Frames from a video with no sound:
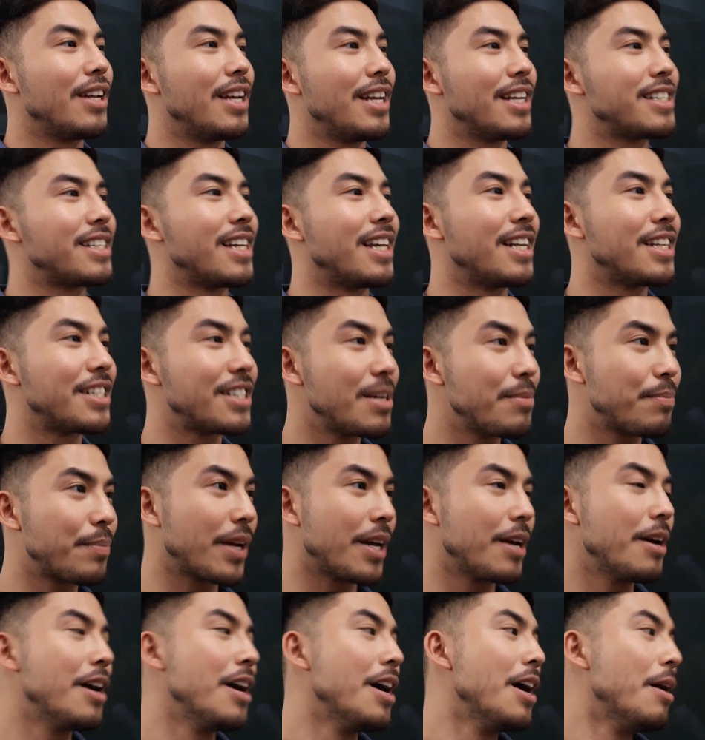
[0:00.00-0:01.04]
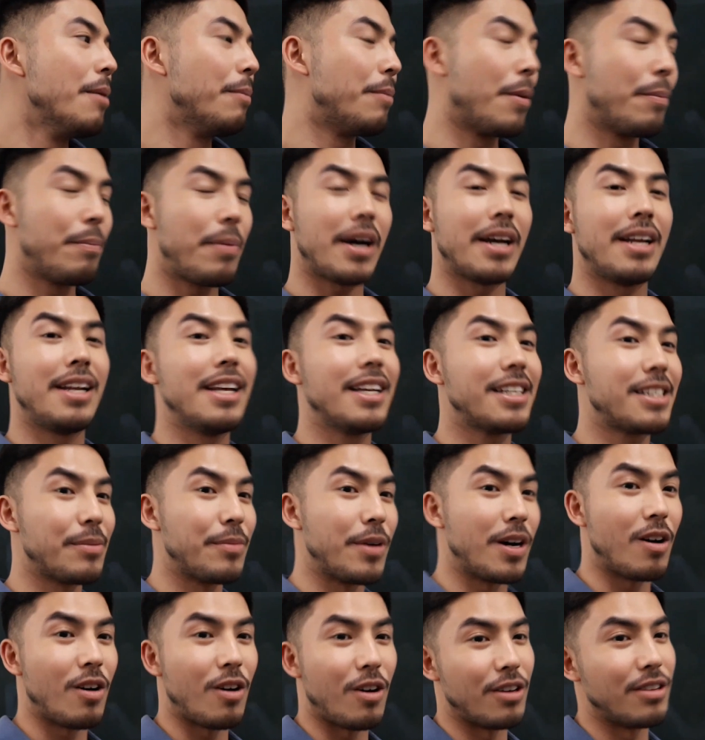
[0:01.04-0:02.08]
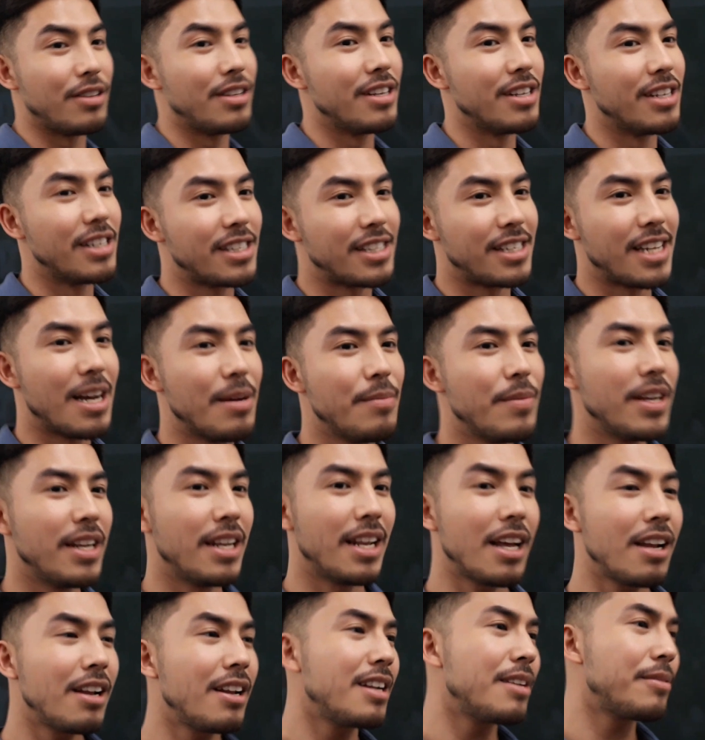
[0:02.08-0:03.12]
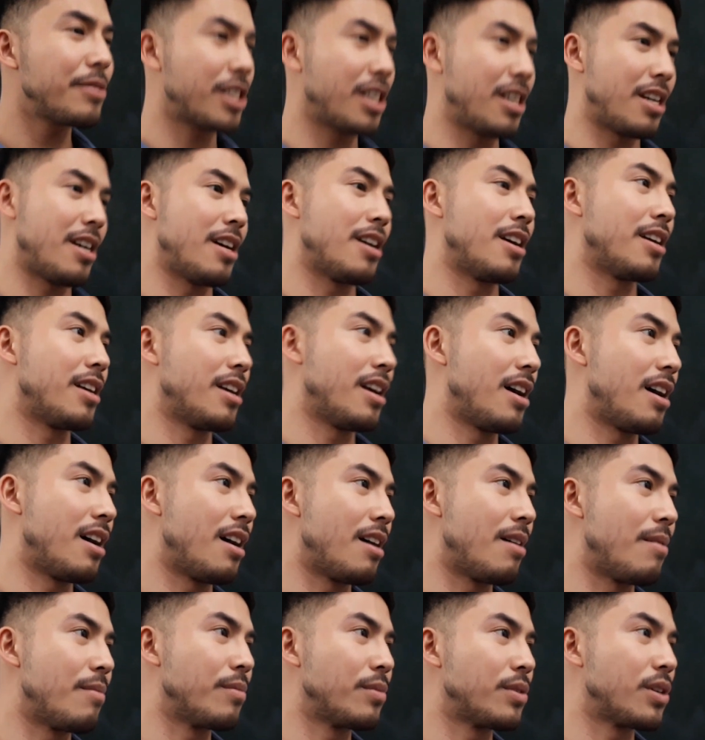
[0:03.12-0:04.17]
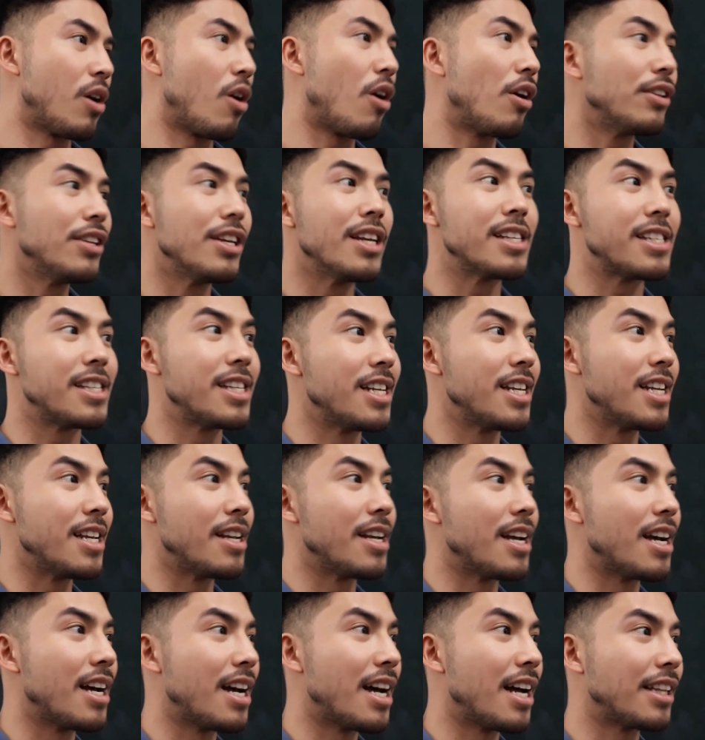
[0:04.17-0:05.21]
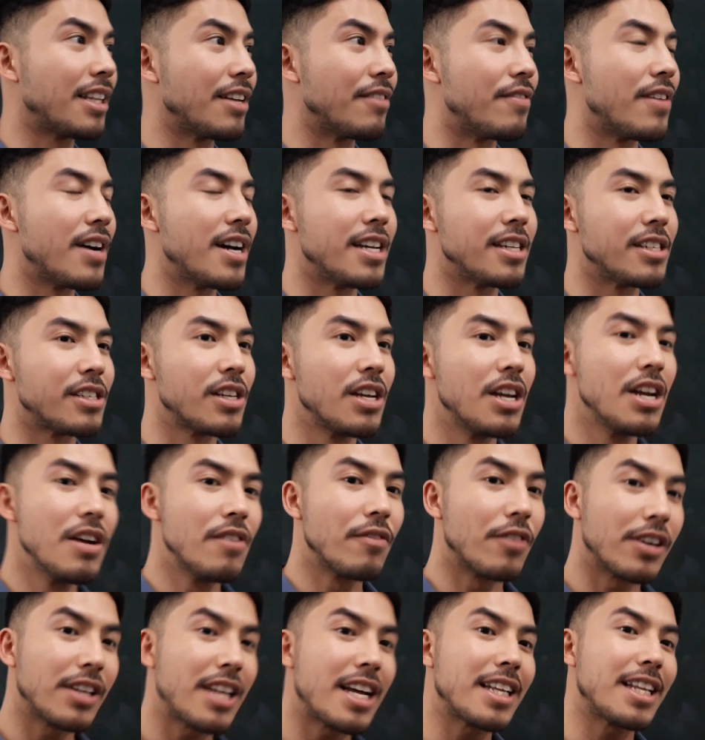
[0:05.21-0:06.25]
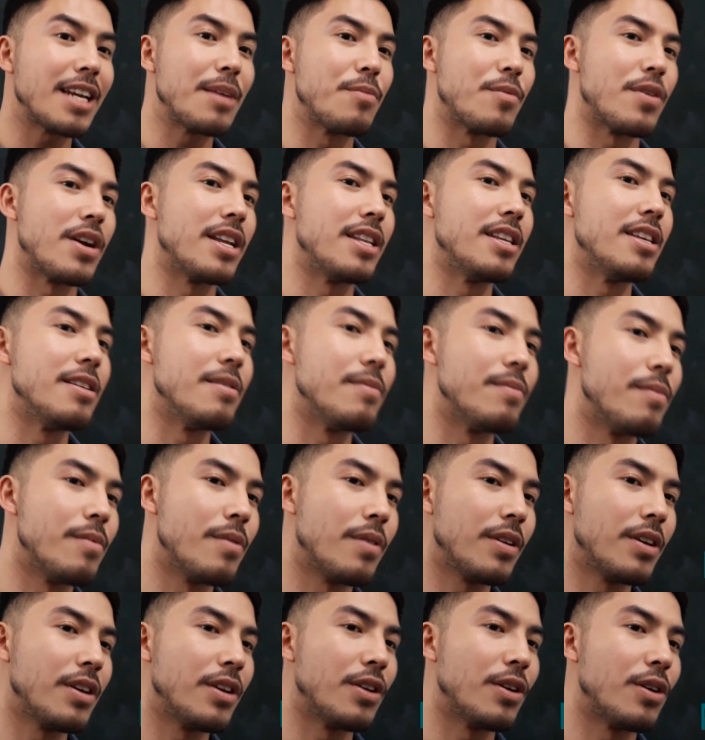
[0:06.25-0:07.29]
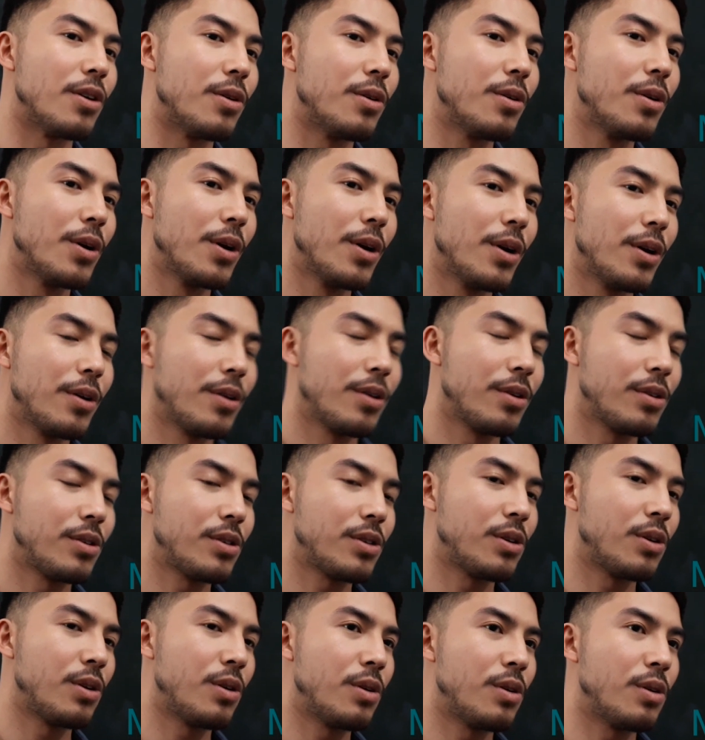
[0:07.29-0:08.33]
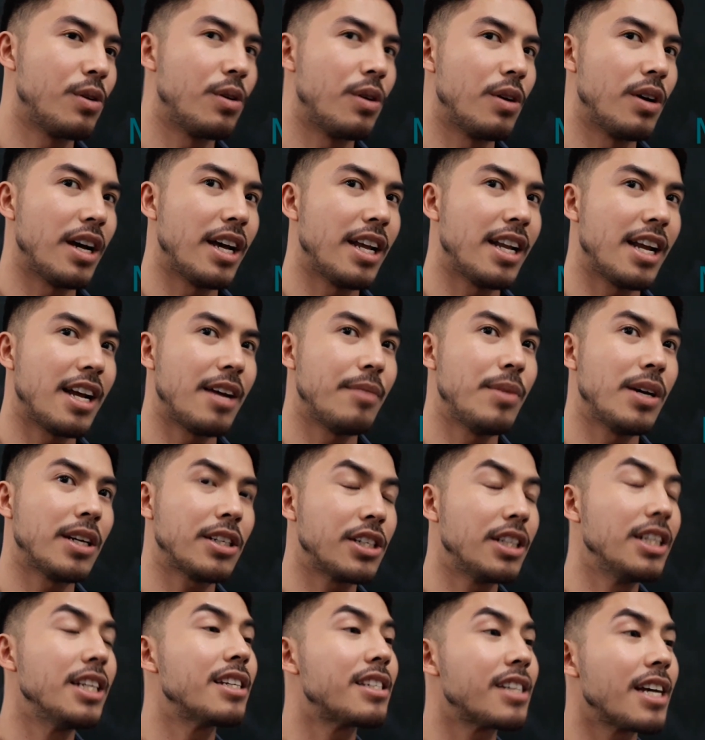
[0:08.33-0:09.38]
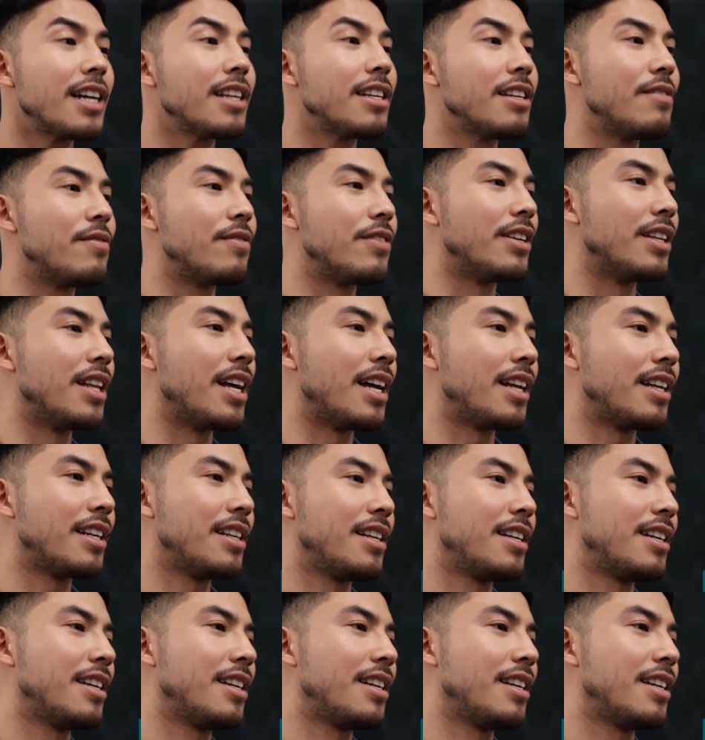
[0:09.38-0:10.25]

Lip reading: na eksena. Siyempre, pampakilig sa mga audience uh-huh. namin. Lalo na sa audience ni Ate Vice. For that, I'm ready, you know. So, and I'm actually excited for that.